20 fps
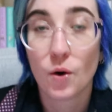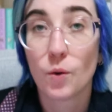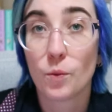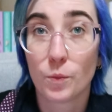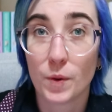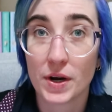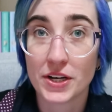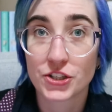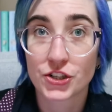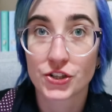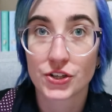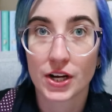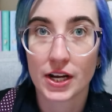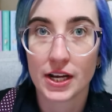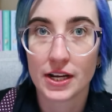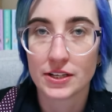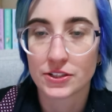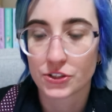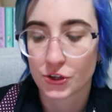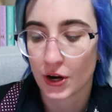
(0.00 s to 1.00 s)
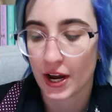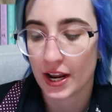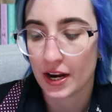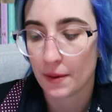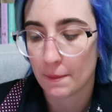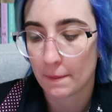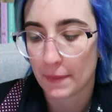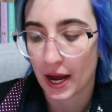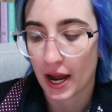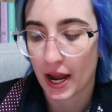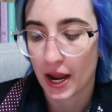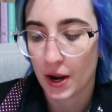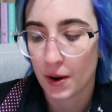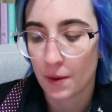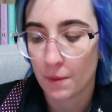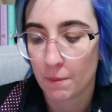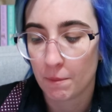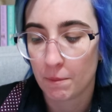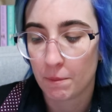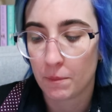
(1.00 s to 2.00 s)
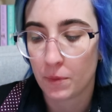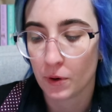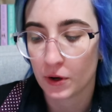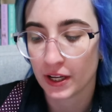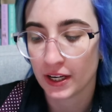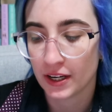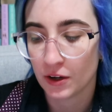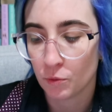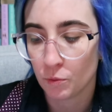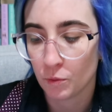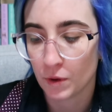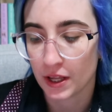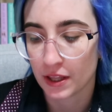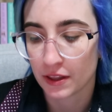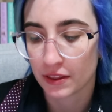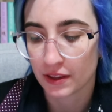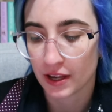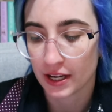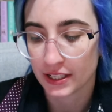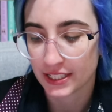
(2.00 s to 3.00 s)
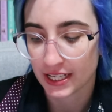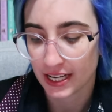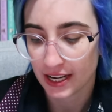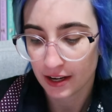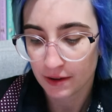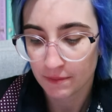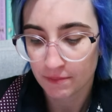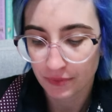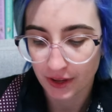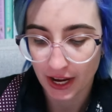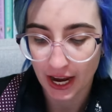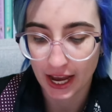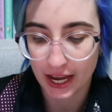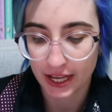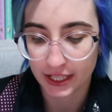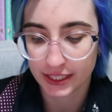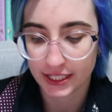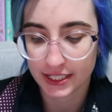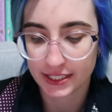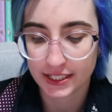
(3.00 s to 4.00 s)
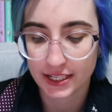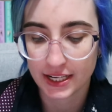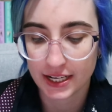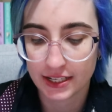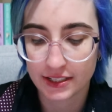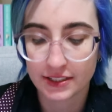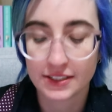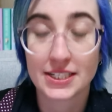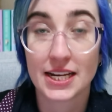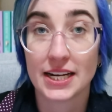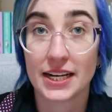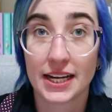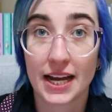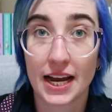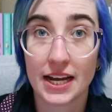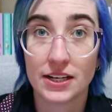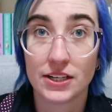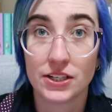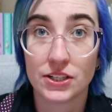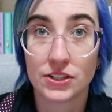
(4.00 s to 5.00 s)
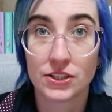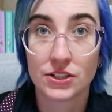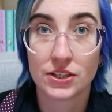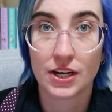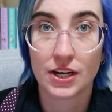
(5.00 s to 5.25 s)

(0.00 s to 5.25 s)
which is created by Booking It with Atia, and this is dedicated